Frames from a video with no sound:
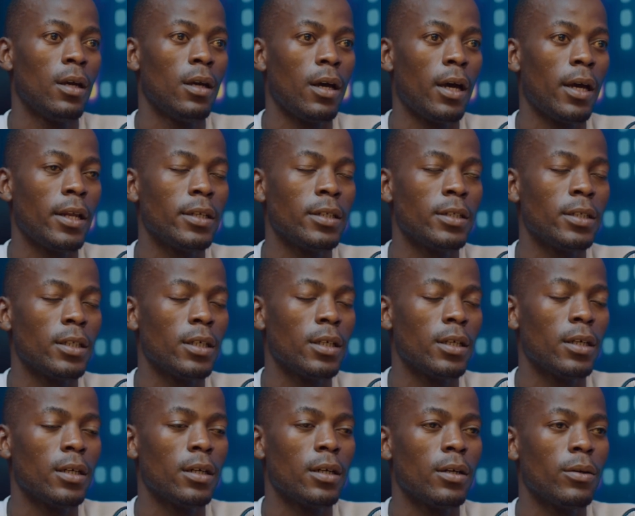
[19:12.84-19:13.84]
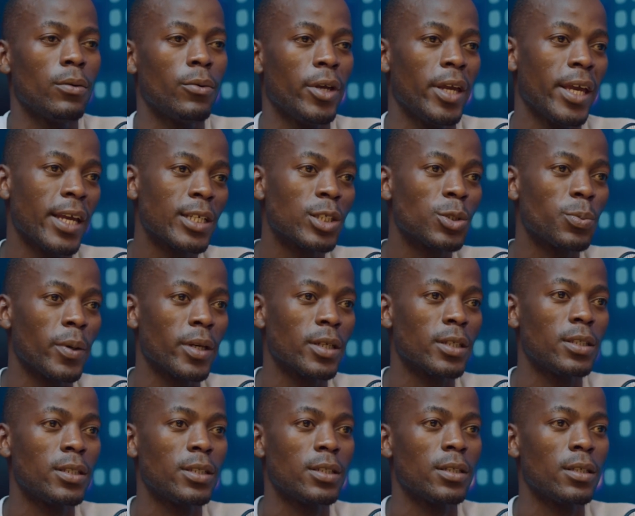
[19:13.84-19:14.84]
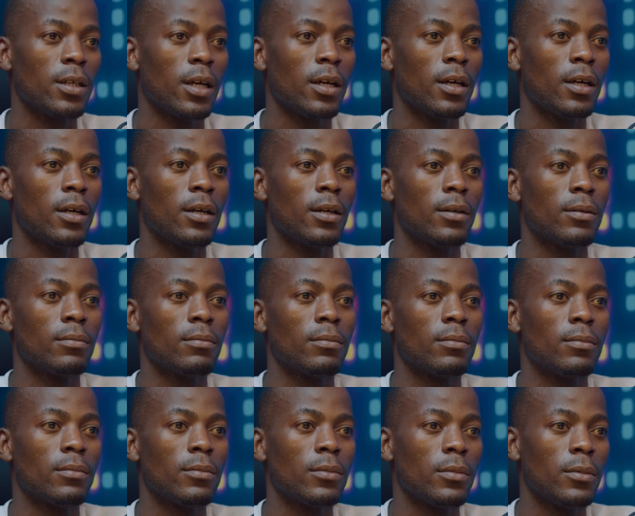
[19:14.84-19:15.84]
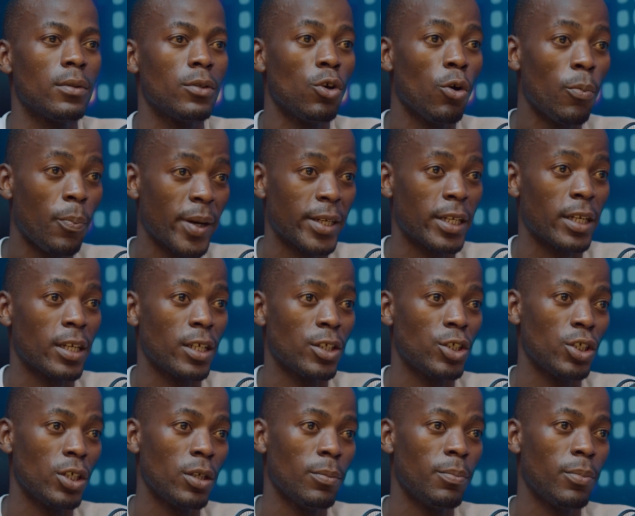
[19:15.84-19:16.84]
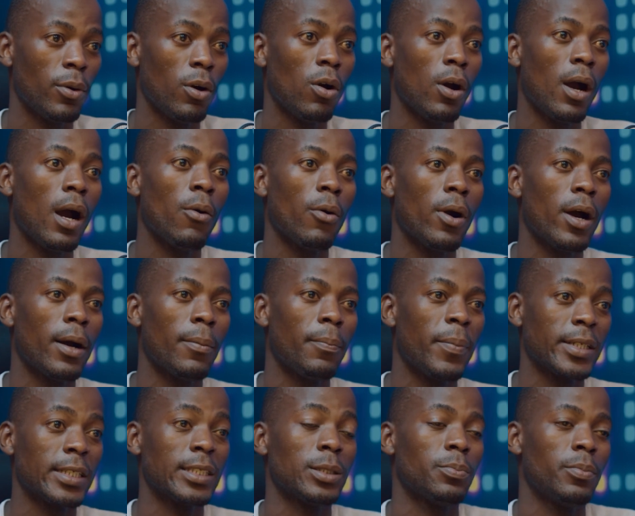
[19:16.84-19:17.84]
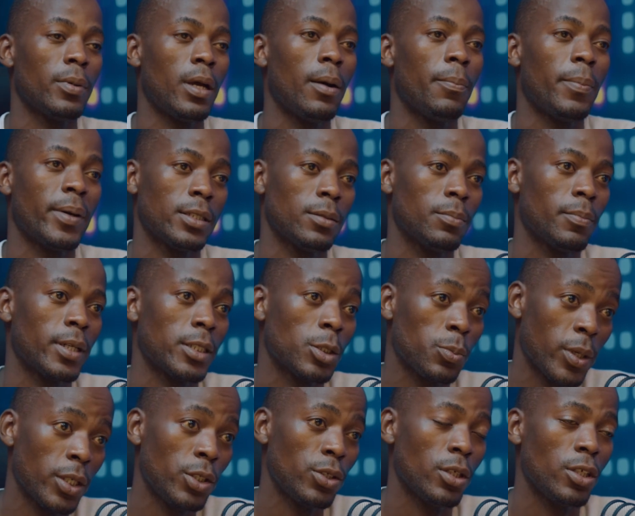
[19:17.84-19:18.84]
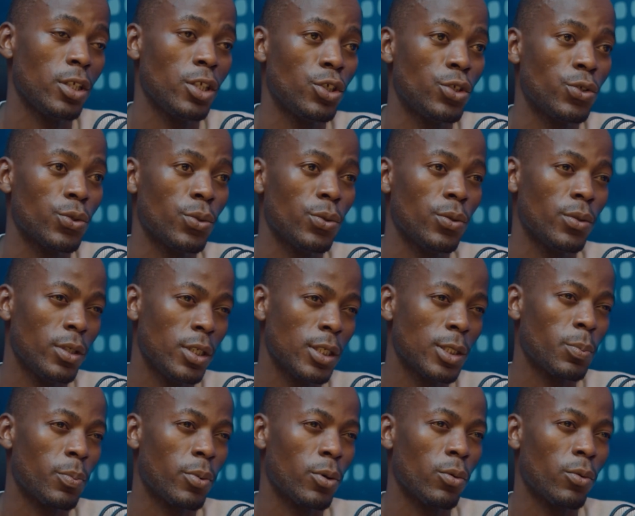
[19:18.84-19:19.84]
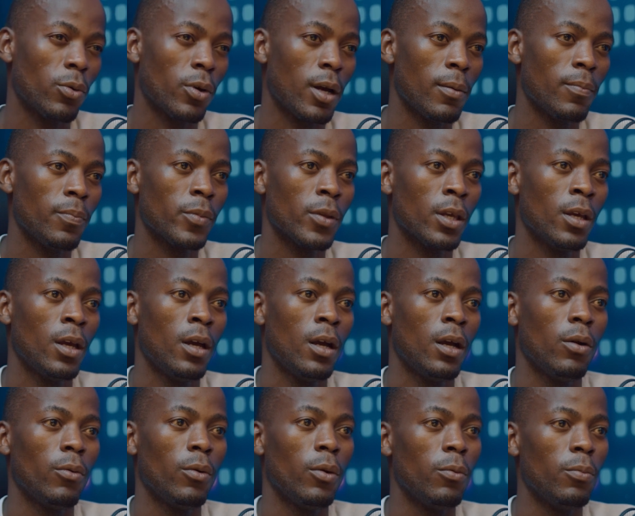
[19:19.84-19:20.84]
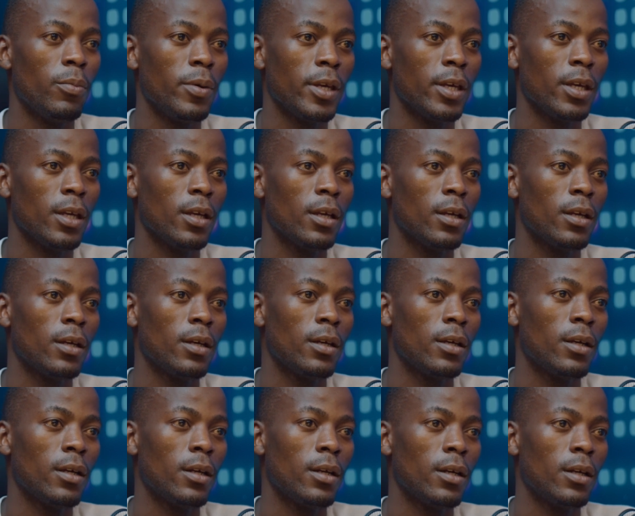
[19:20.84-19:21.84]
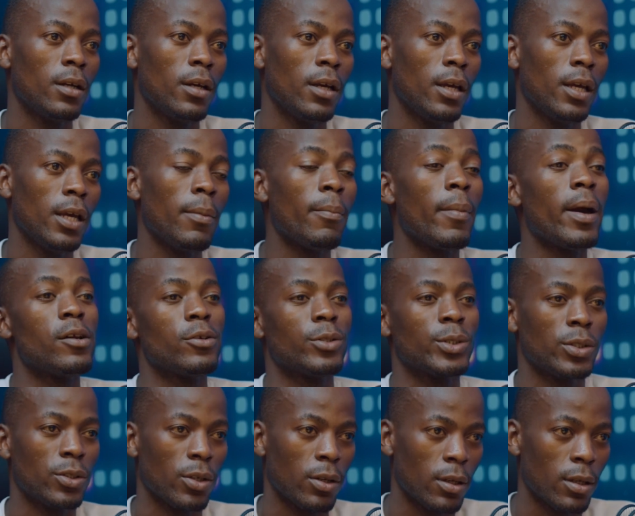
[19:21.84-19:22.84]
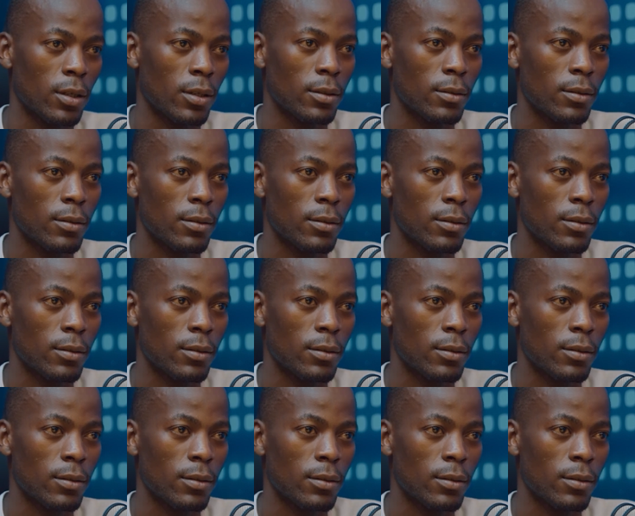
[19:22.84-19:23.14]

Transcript: And we expect your partnership or our participation into this program will be a milestone